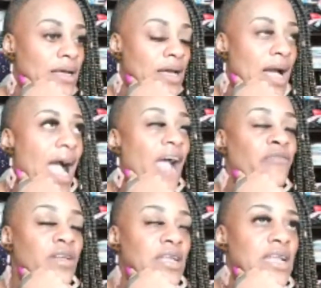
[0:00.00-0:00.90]
I really
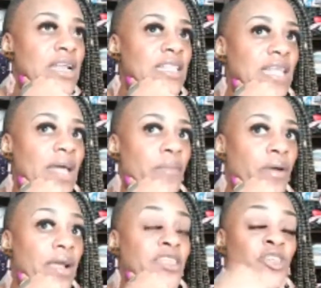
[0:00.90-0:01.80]
needed that break. And
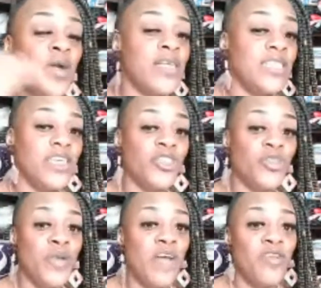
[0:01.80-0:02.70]
it's crazy because you
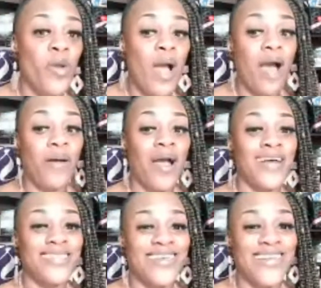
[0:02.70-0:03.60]
never know how God's
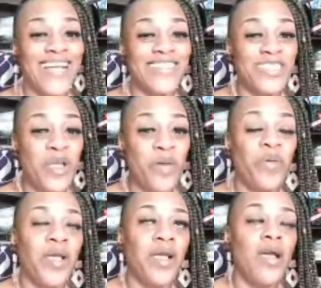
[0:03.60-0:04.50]
going to answer your prayer,